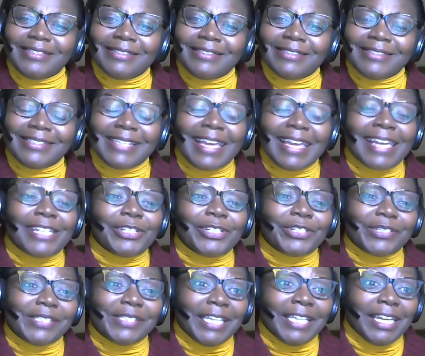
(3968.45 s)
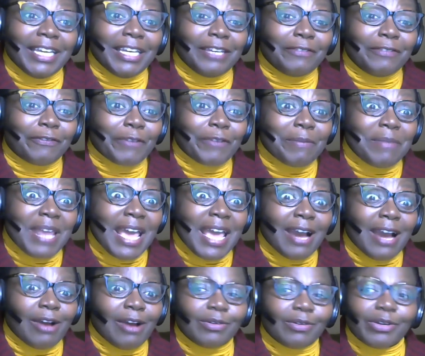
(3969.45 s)
stand to see from
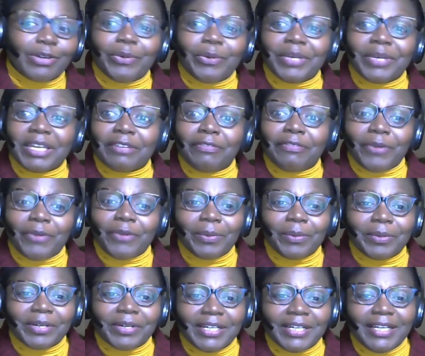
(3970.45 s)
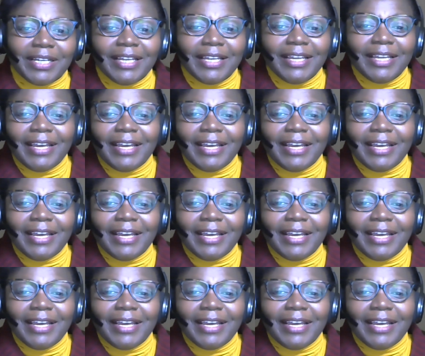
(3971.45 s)
now going forward.